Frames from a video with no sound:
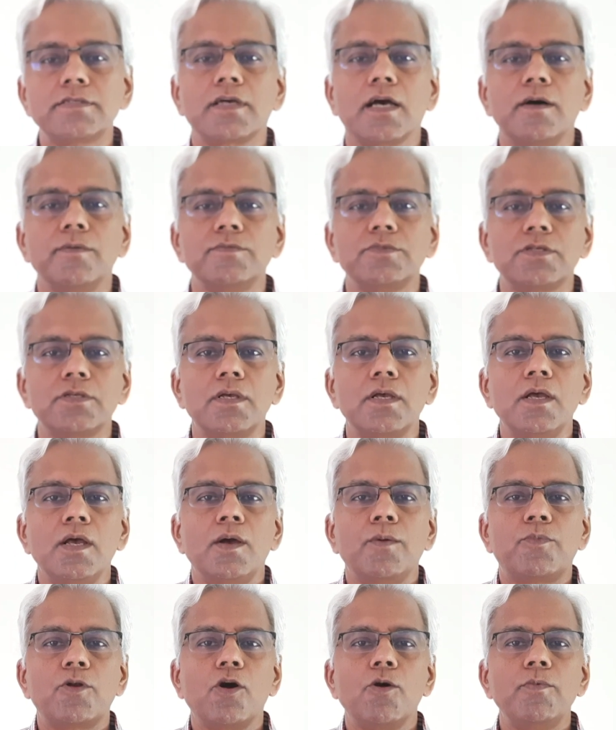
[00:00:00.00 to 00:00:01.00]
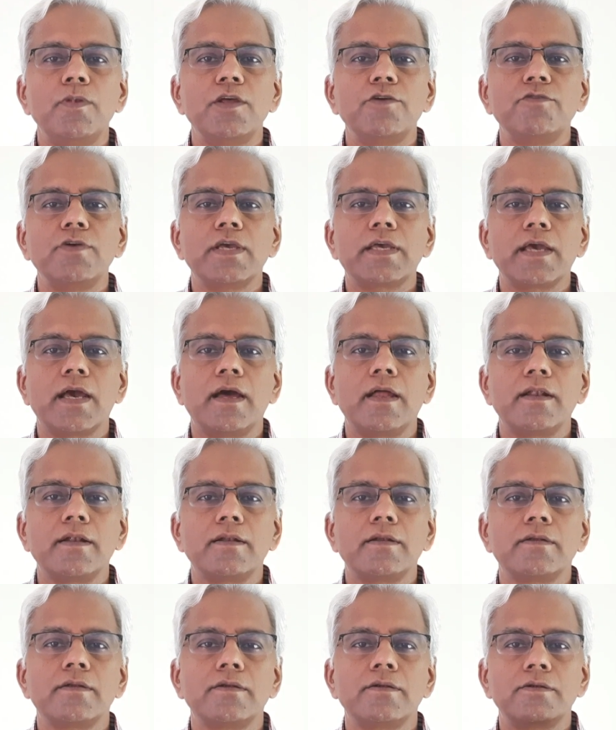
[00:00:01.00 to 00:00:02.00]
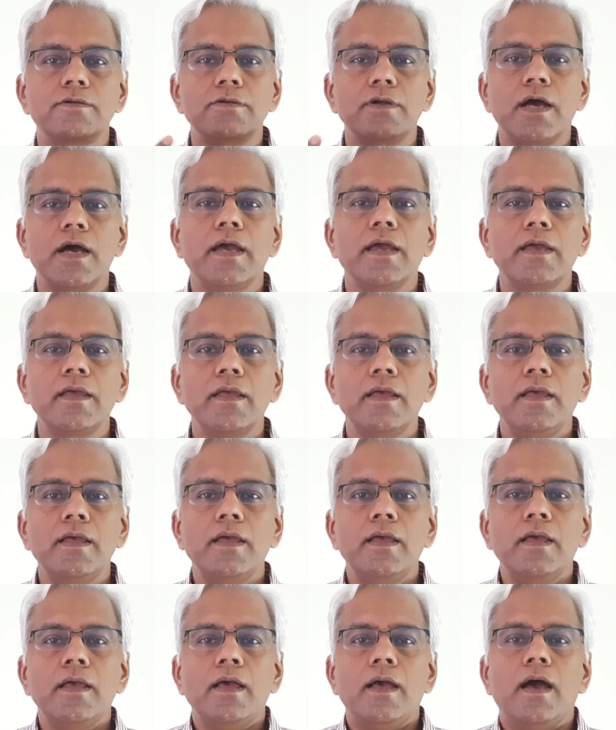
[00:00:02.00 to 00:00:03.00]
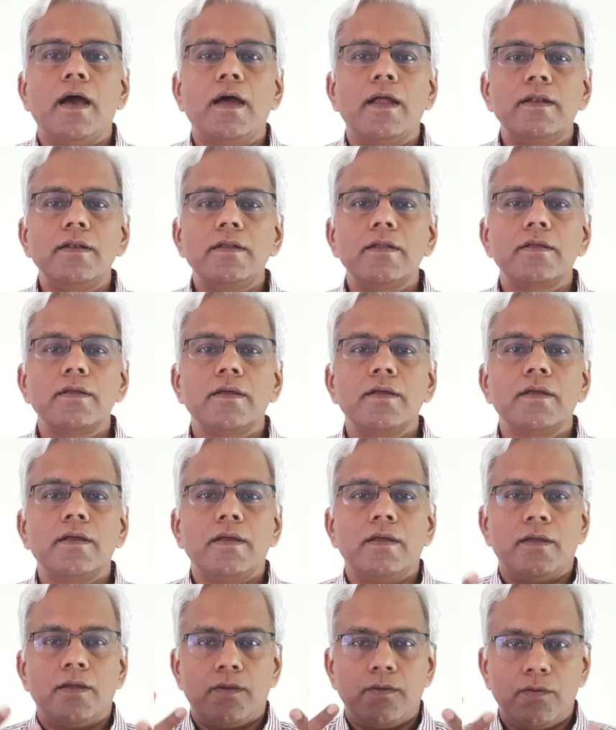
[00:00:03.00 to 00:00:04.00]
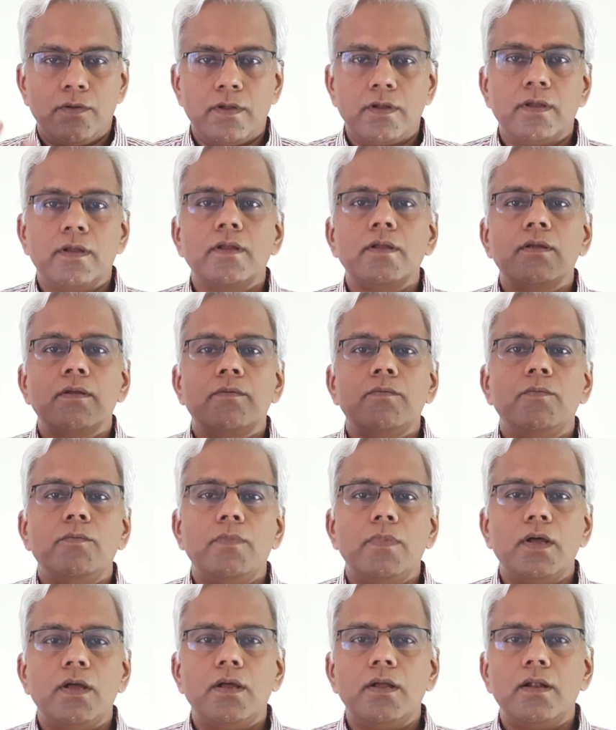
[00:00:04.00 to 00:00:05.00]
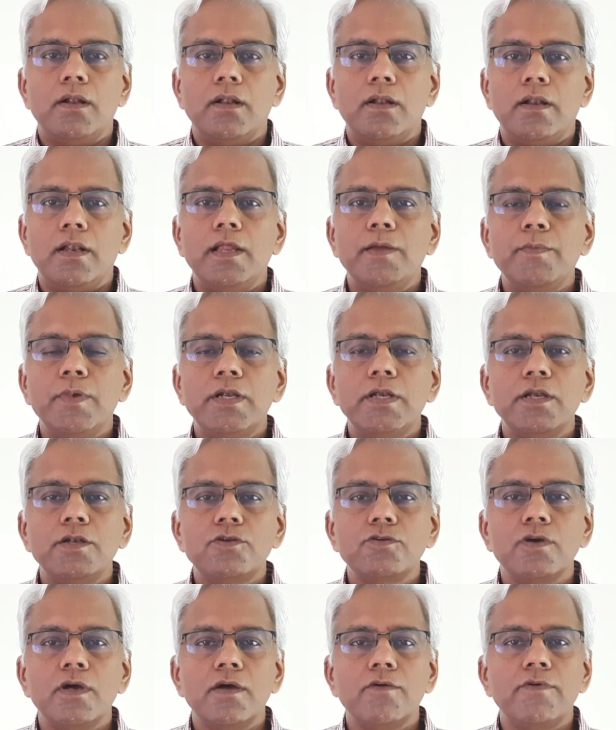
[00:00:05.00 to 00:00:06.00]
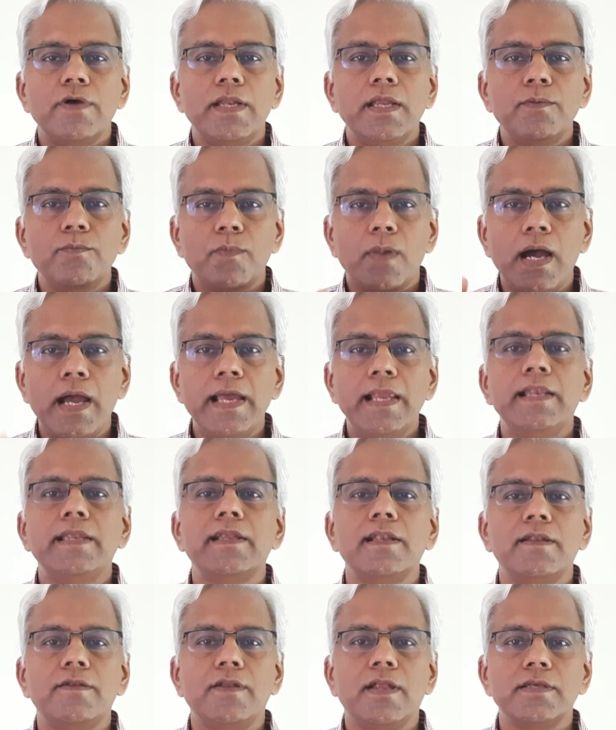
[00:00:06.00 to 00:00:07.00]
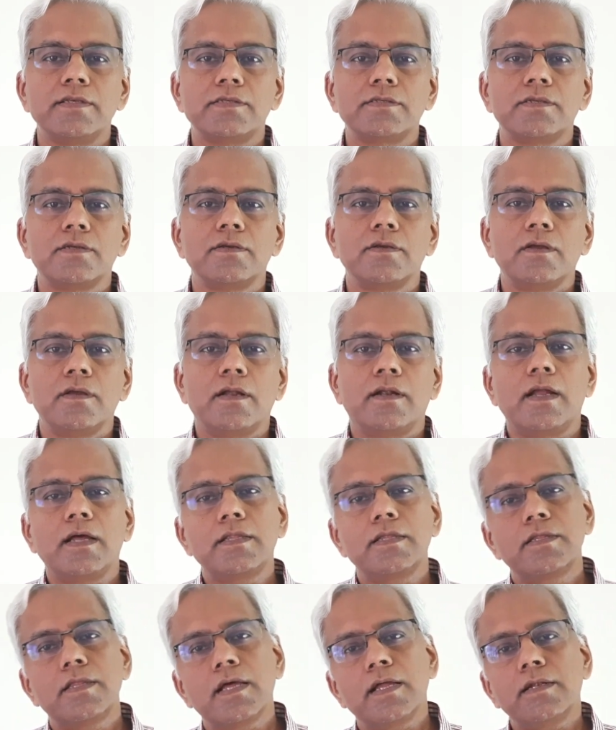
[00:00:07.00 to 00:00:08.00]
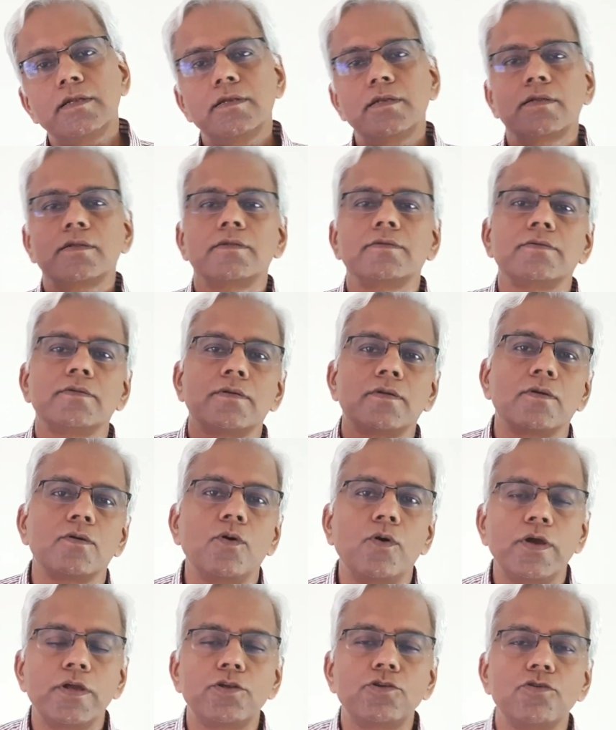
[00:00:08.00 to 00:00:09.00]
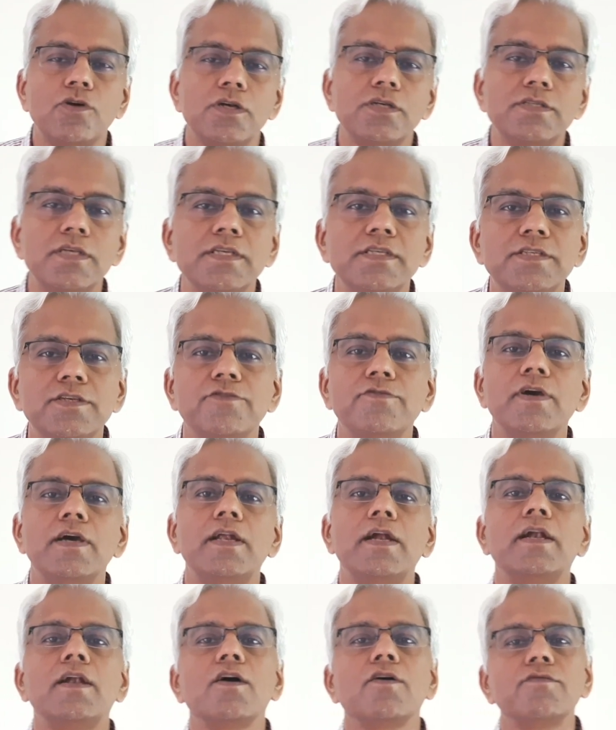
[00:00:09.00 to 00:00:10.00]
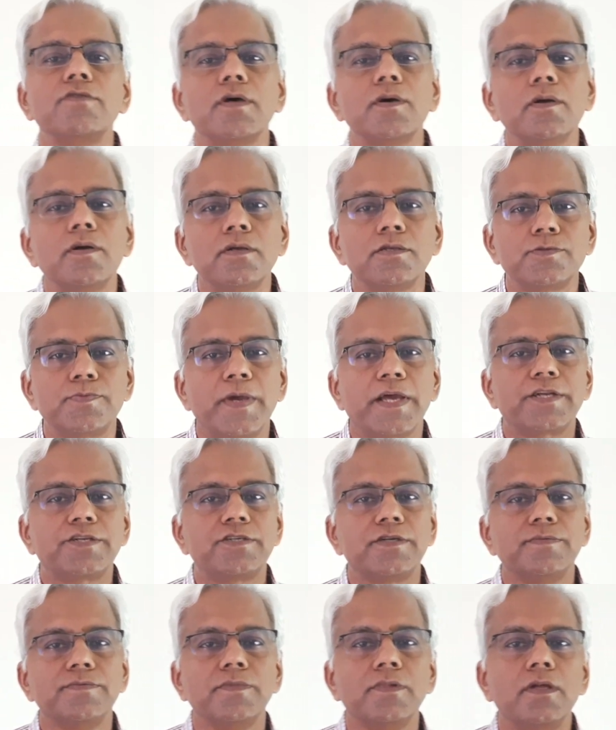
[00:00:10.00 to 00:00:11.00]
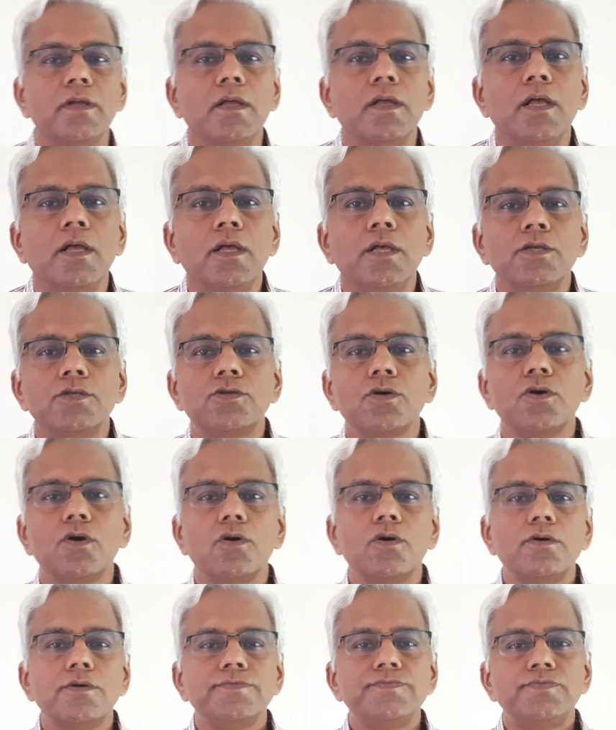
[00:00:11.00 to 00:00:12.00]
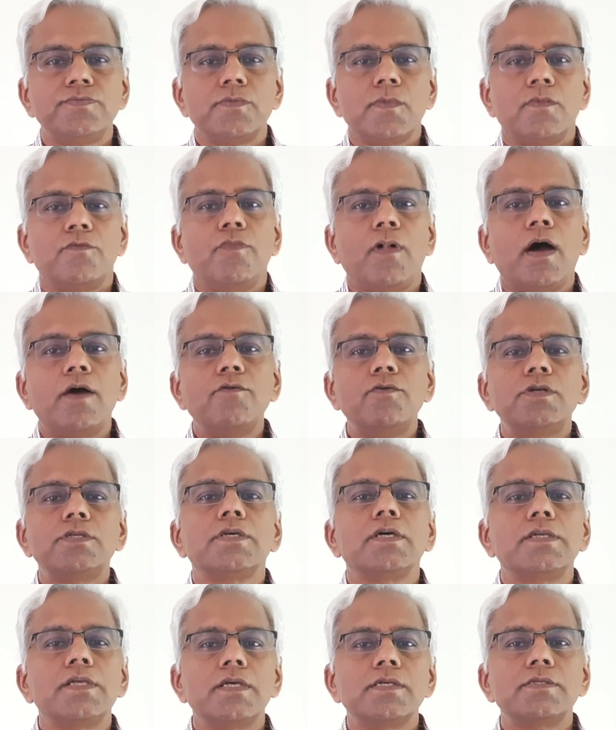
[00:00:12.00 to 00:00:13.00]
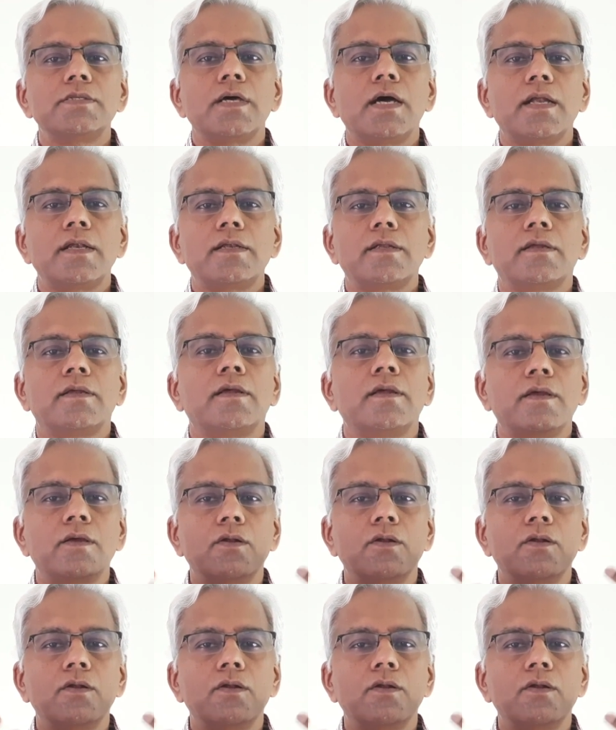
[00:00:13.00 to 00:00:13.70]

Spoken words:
comes, probably we can try and limit it to a very mild illness rather than going towards the severe end of the spectrum. So I would suggest that,